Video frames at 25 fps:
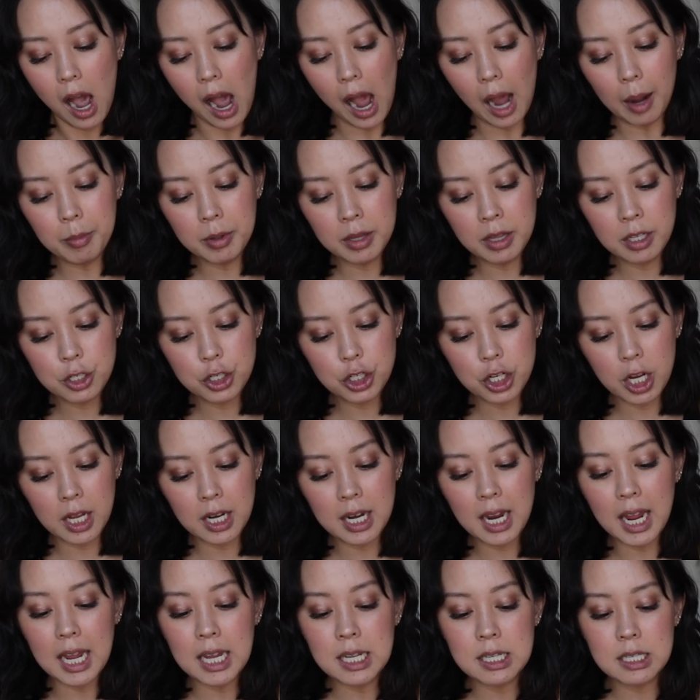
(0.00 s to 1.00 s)
I'm in the
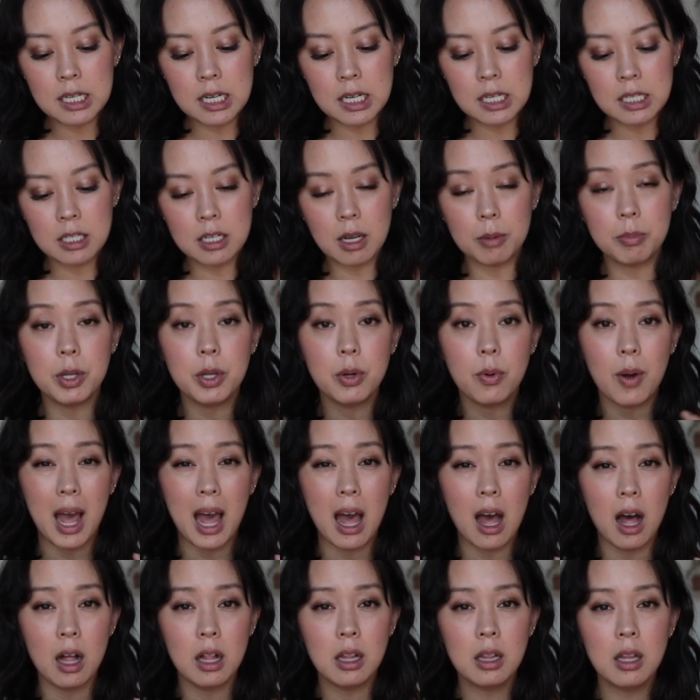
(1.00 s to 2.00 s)
shade
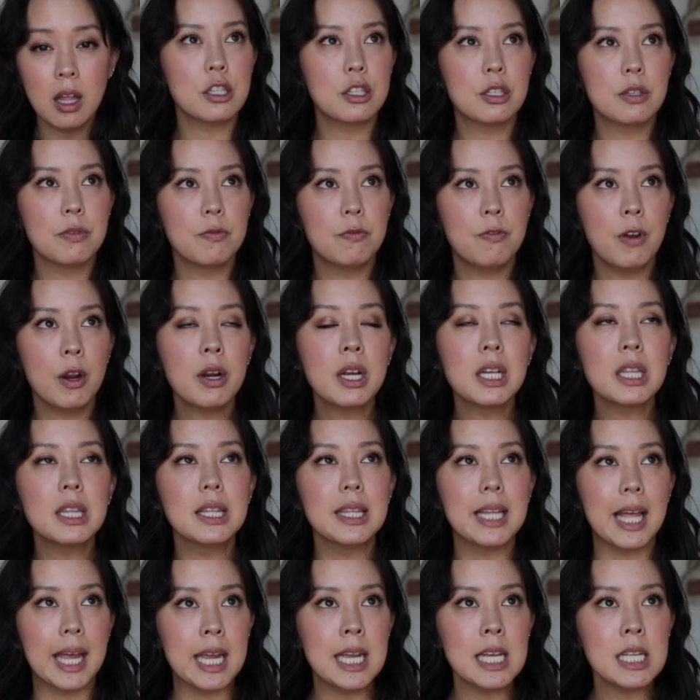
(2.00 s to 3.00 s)
18WL. It's very
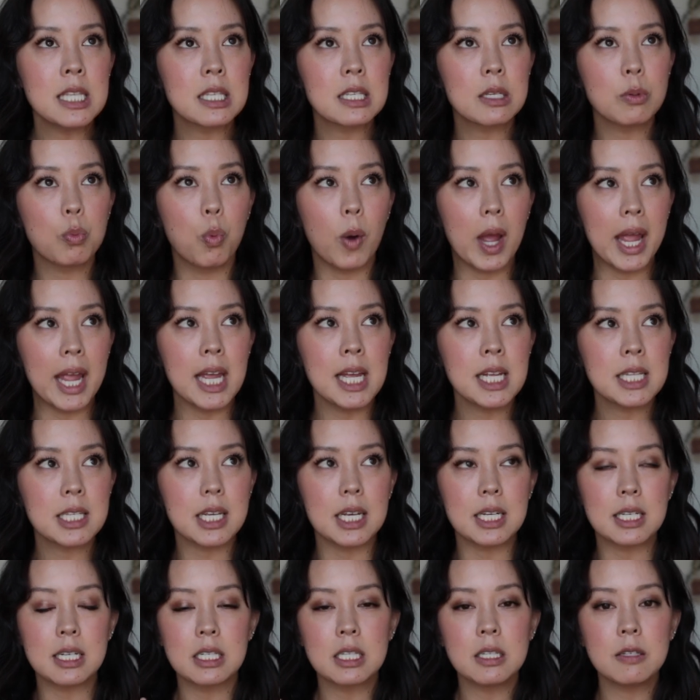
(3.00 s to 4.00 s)

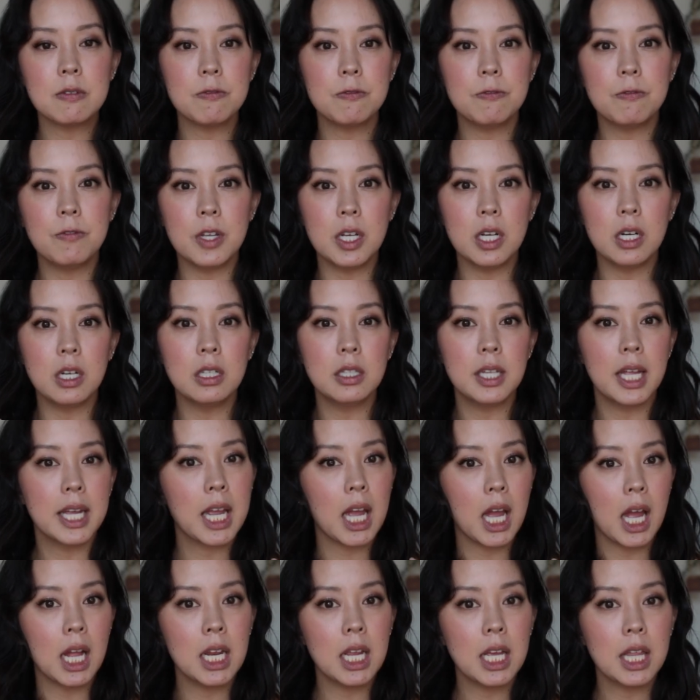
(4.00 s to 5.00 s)
lightweight. It doesn't feel
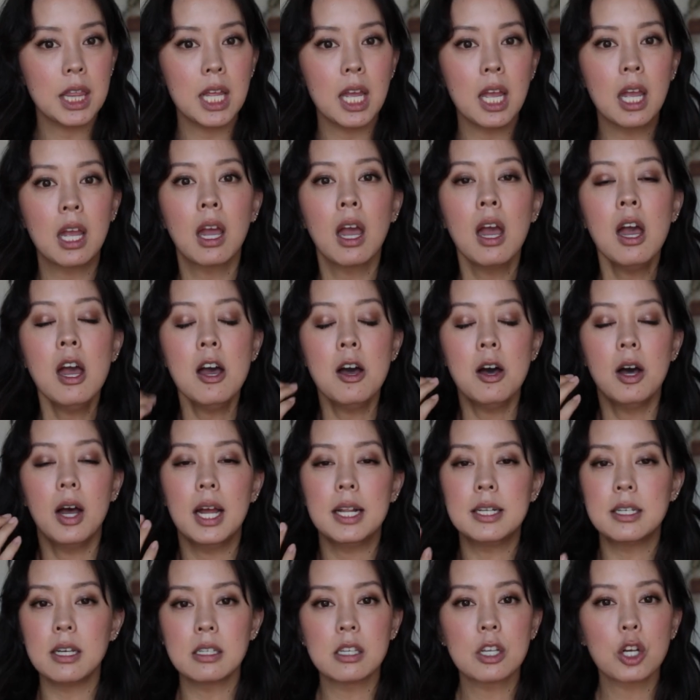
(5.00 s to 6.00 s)
like anything.
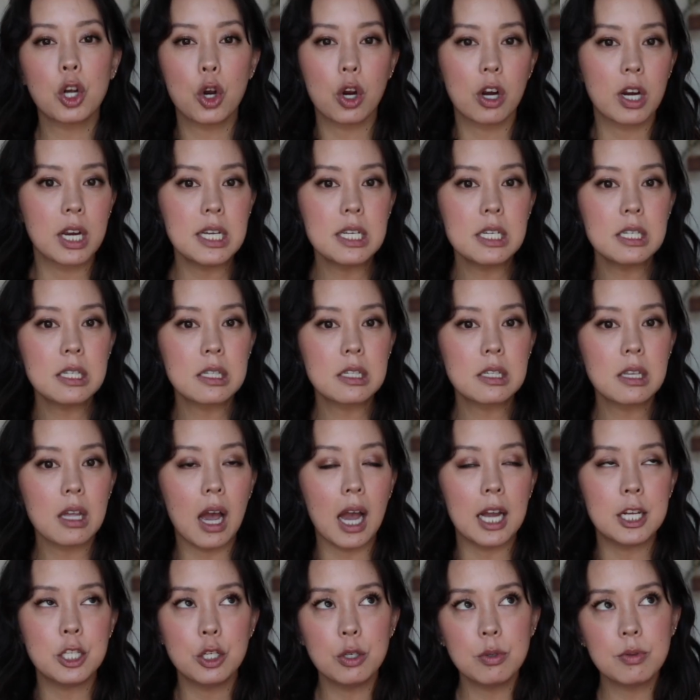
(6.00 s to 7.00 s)
It doesn't crease.
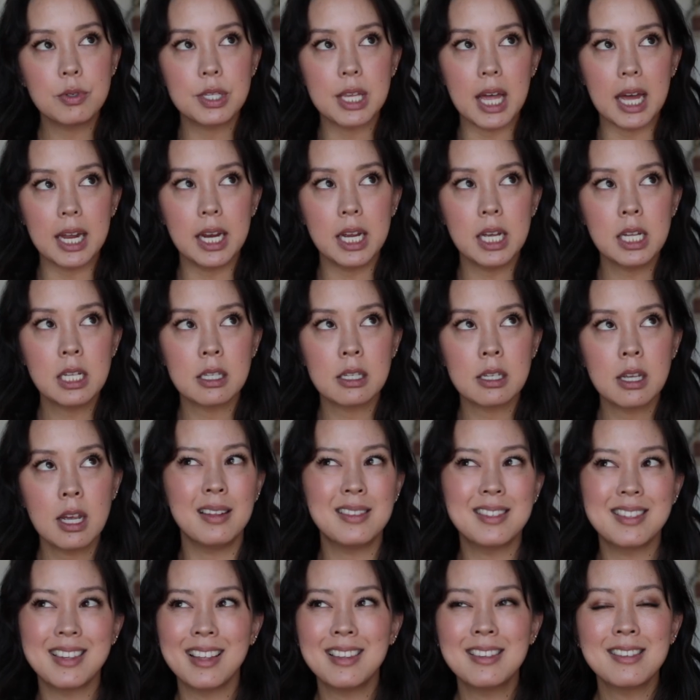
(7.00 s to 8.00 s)
I do set it.
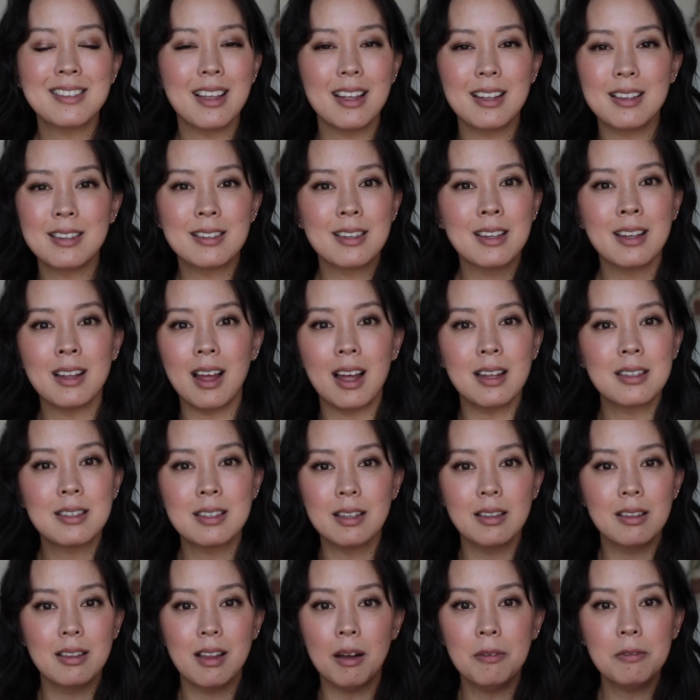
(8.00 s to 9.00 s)
It's
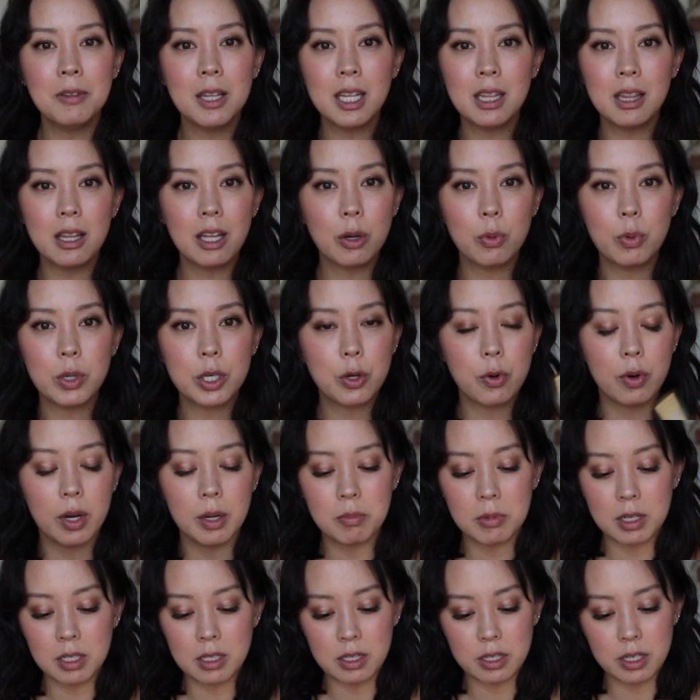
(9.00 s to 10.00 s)
a lovely liquid
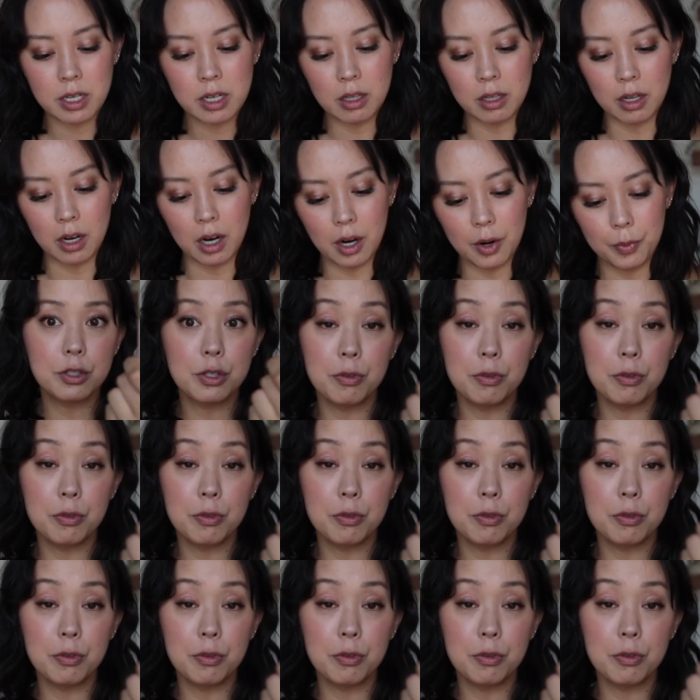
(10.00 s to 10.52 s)
cream concealer.